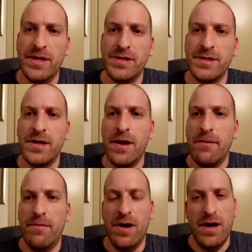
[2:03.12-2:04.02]
this,
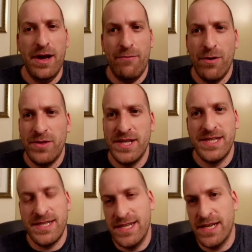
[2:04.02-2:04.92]
but I wrote
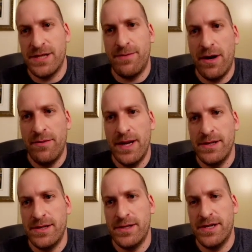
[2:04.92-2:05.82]
this as an
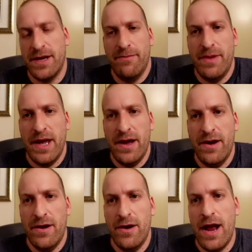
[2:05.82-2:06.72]
experiment to
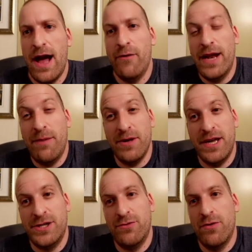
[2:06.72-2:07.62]
compare how an
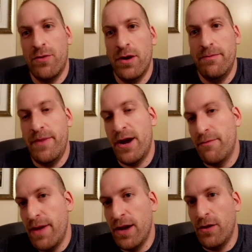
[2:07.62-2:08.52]
application would run
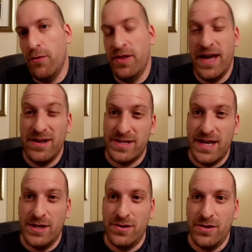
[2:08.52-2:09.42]
bare metal without a
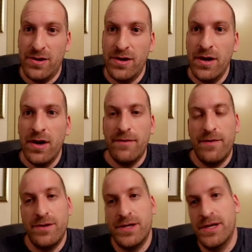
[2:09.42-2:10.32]
scheduler
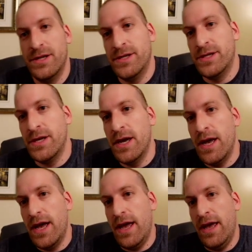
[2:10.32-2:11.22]
versus
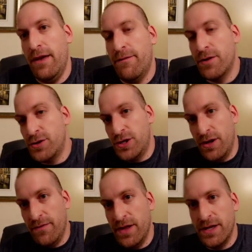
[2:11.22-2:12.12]
a
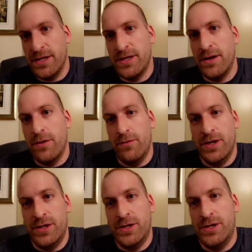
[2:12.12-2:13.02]
version of this
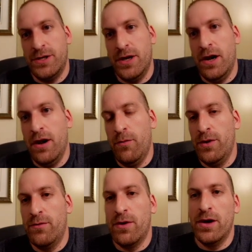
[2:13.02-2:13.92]
which
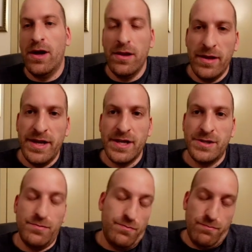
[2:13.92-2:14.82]
would run on
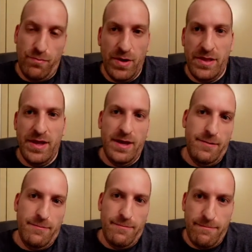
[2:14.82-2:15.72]
Linux with
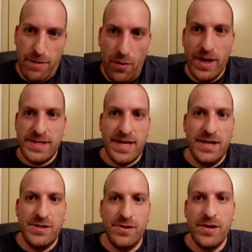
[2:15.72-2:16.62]
a OS
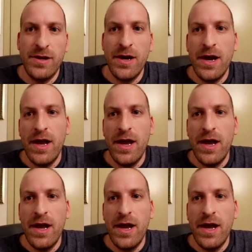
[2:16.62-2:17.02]
scheduler.